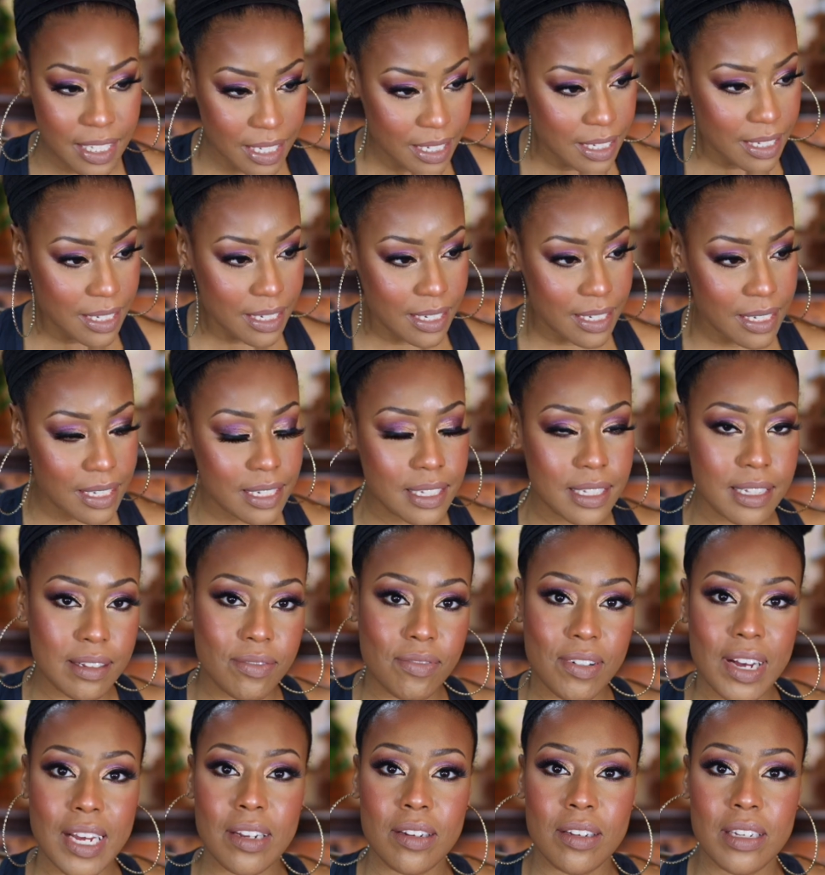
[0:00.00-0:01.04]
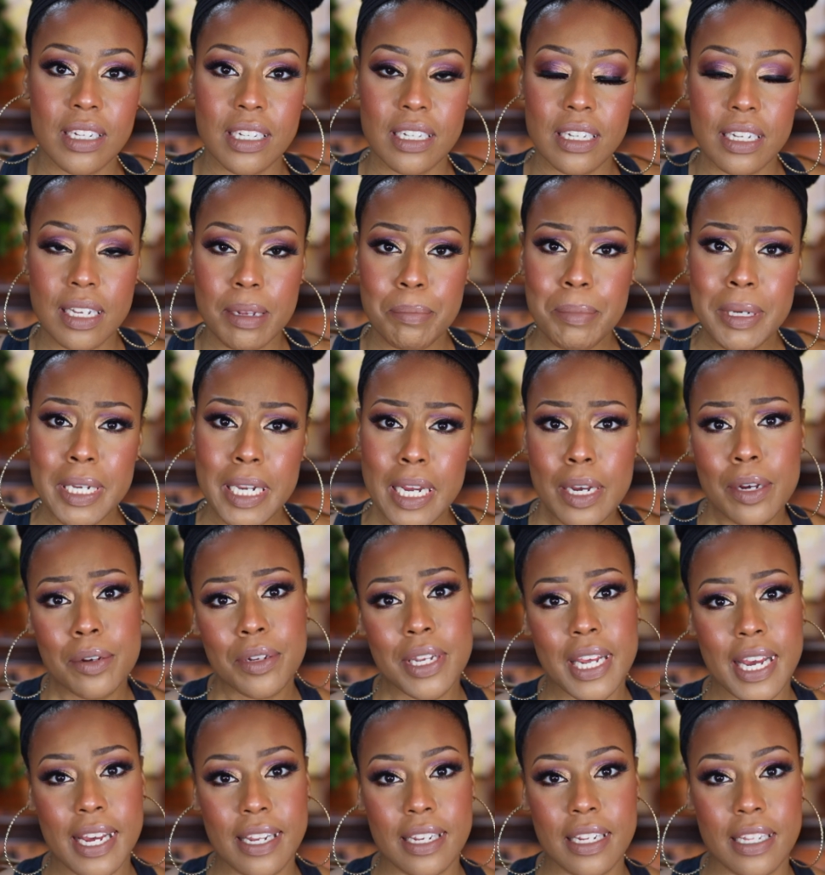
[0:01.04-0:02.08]
This is the final look. Let me know
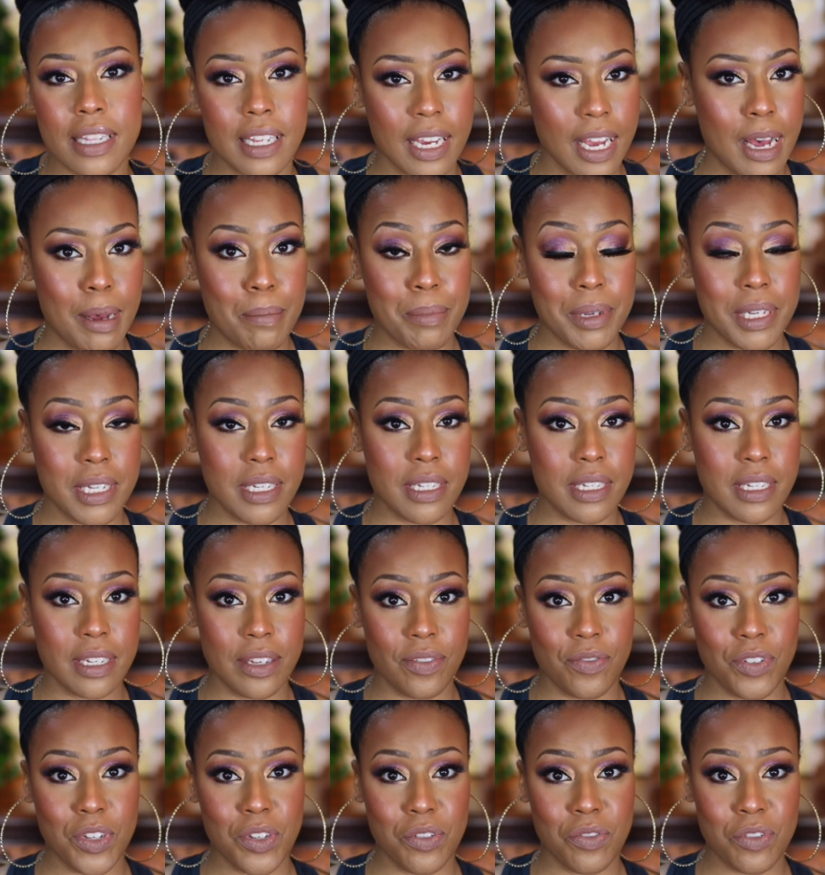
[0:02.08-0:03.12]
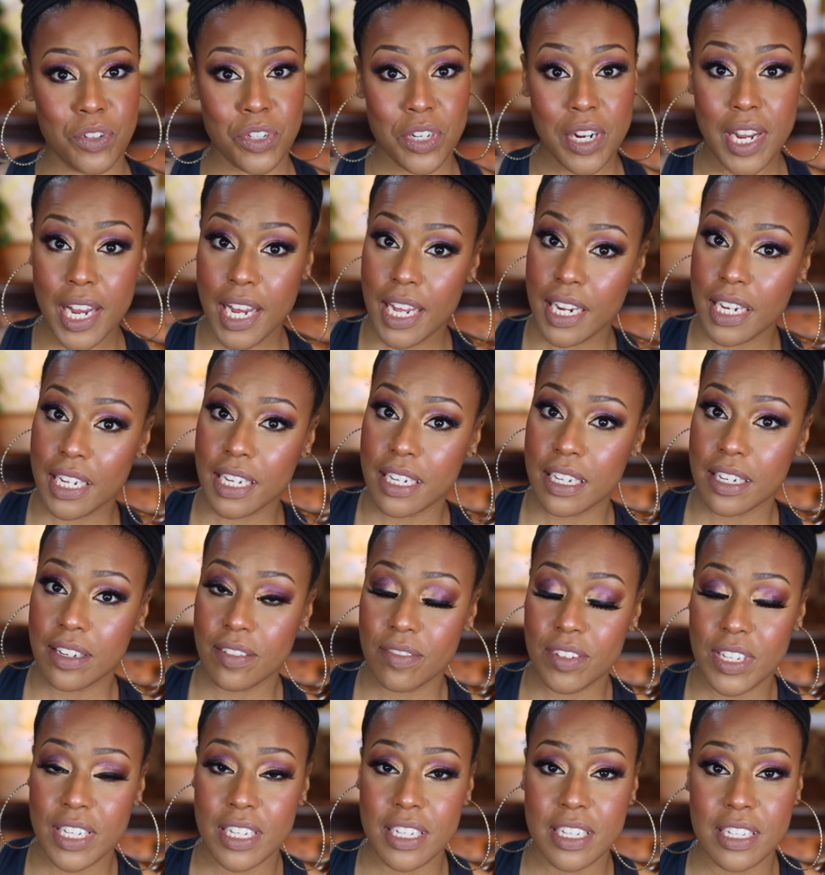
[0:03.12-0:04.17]
down in the comments if you've tried any
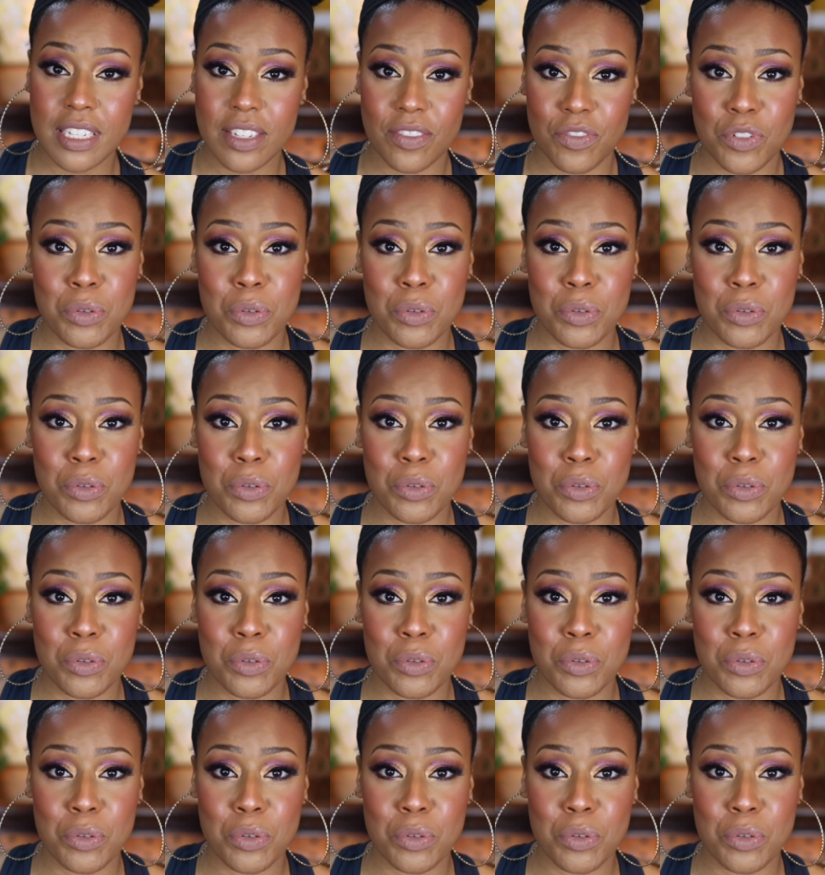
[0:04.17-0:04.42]
of these,